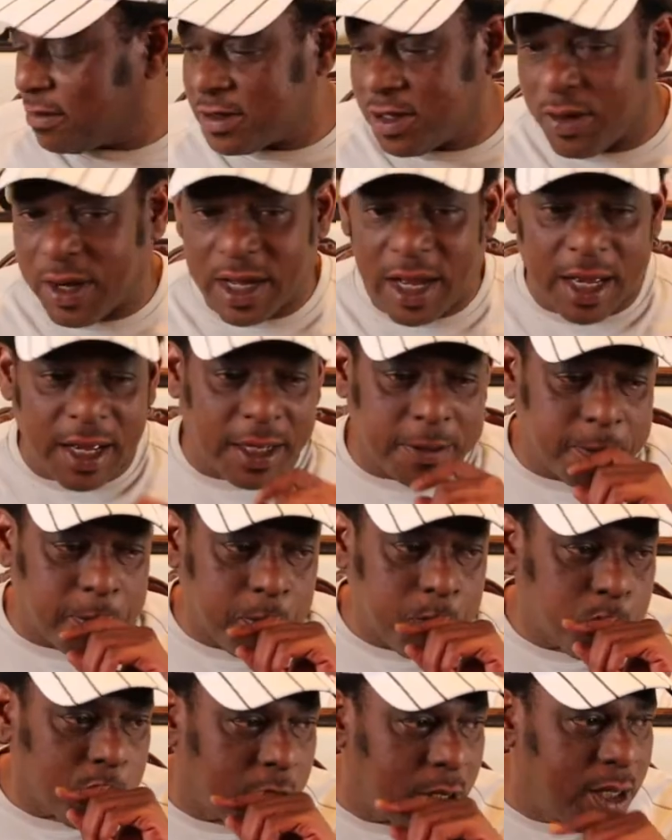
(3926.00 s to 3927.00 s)
I don't know. I,
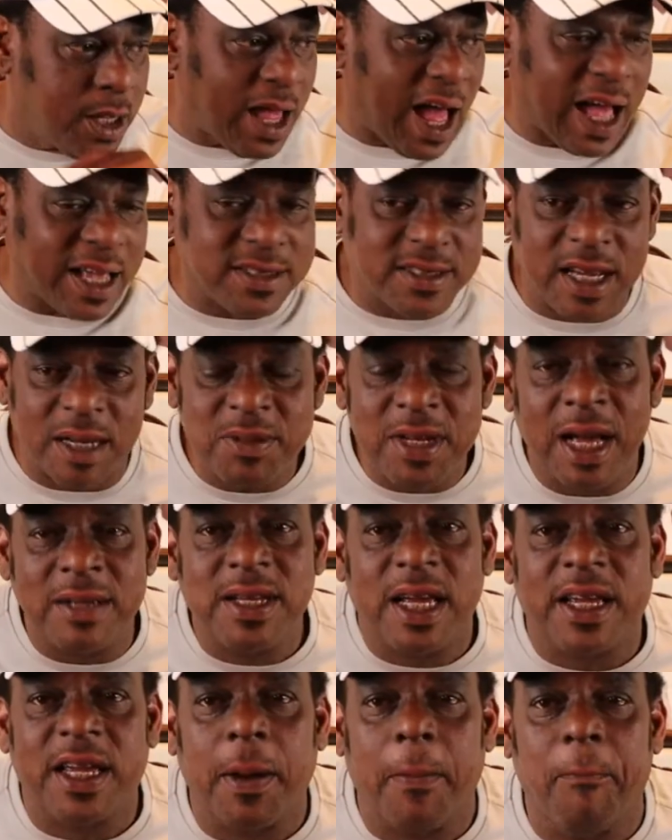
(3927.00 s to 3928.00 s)
I,
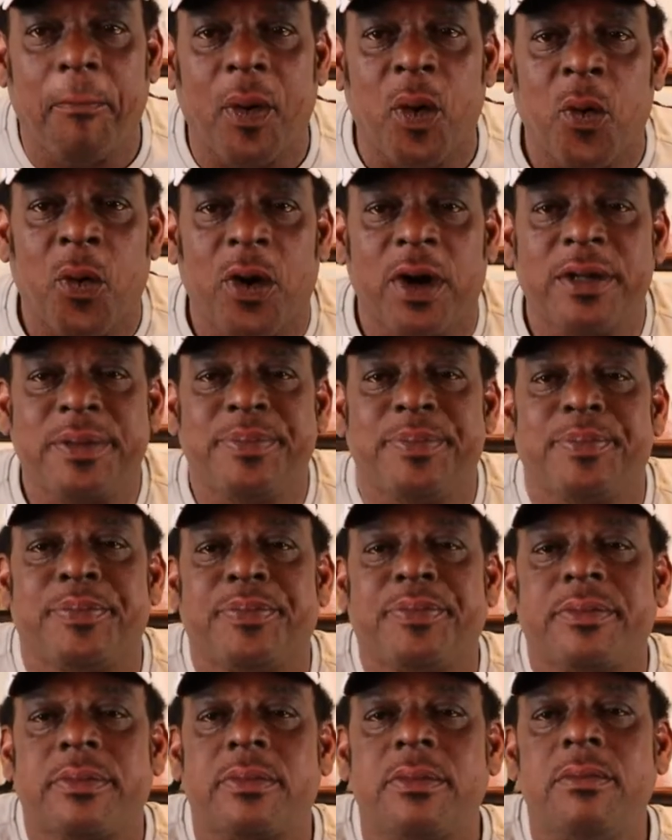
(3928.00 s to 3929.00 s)
sometimes I get
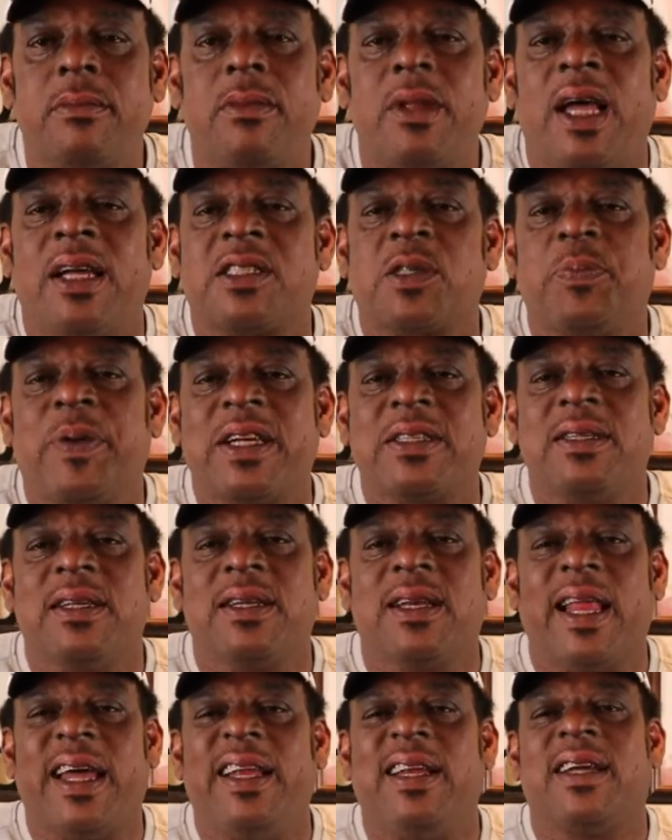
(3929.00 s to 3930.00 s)
bored,
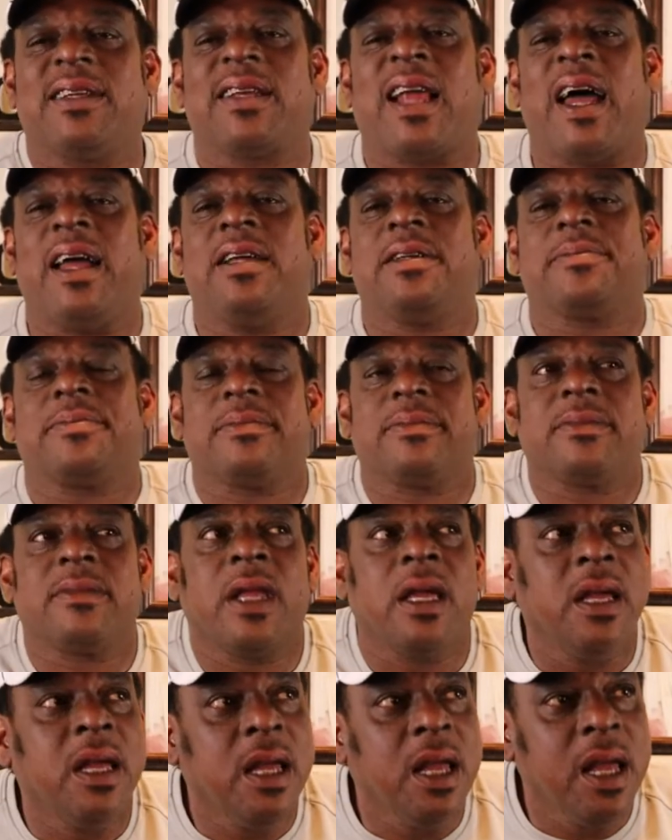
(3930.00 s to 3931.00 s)
especially late at night.
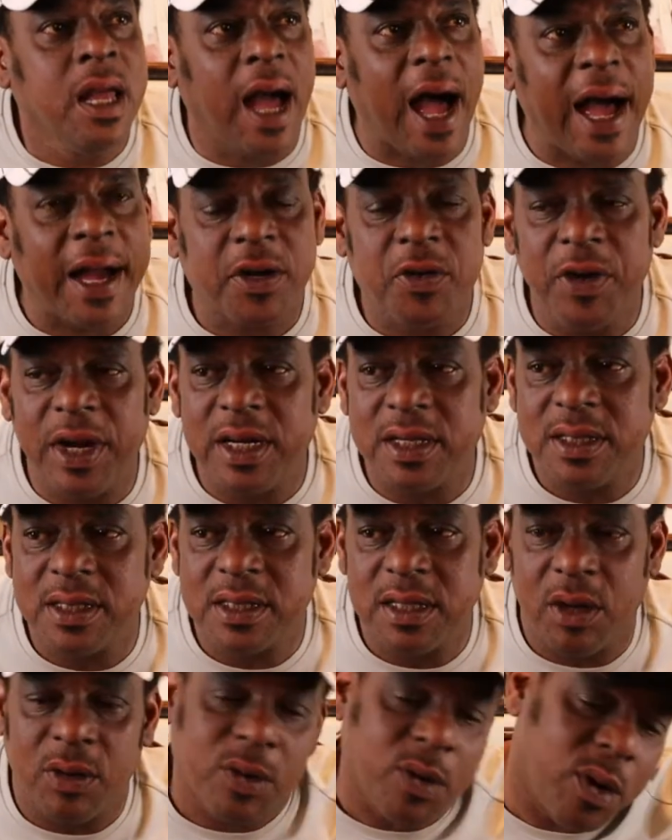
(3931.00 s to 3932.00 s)
I created
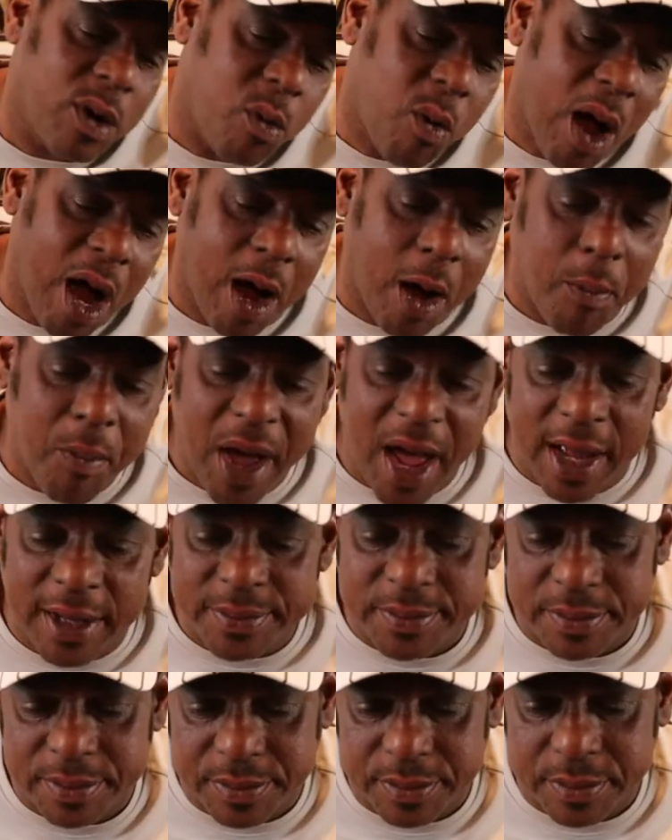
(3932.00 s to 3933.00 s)
this logo a while
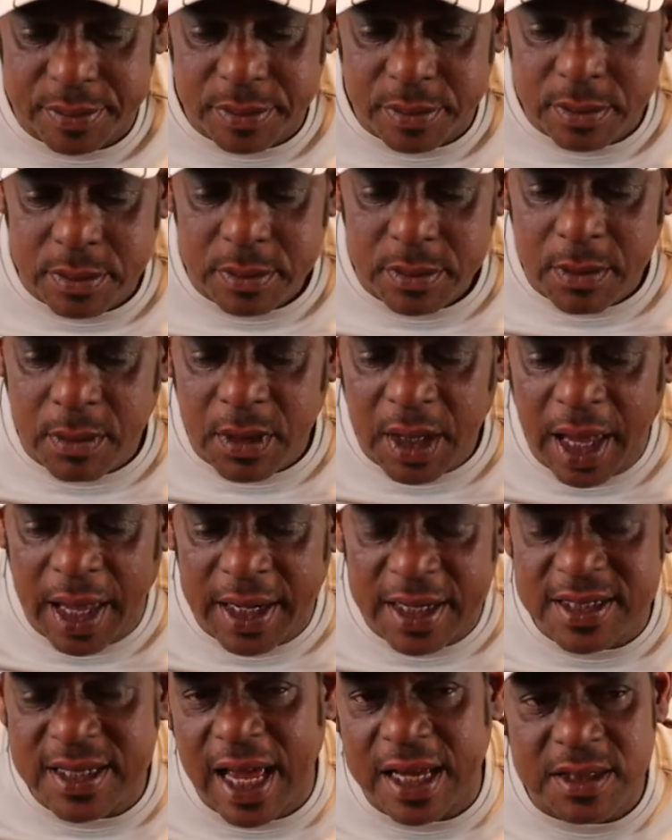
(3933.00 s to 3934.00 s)
back,
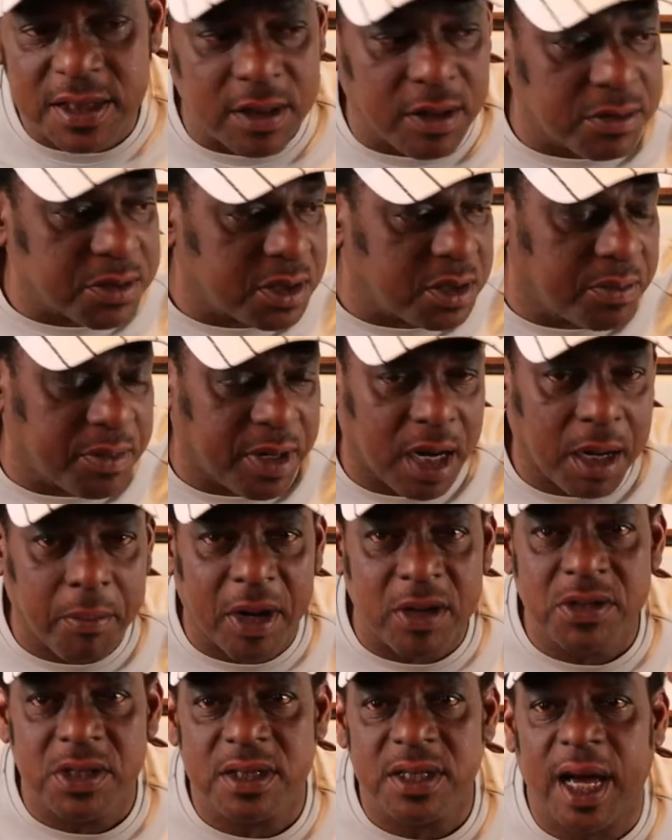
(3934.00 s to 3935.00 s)
and it's actually on some uh,
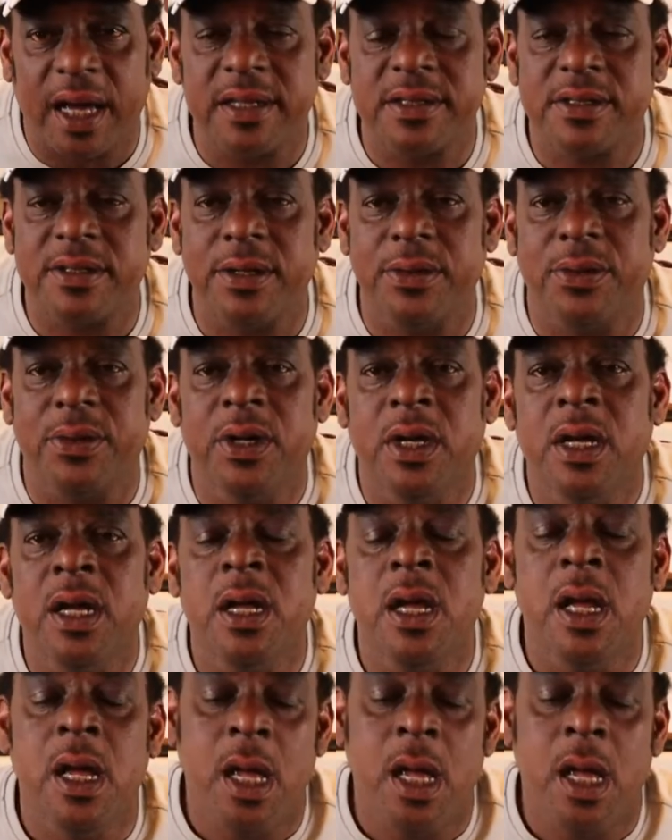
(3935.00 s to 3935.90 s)
merchandise too.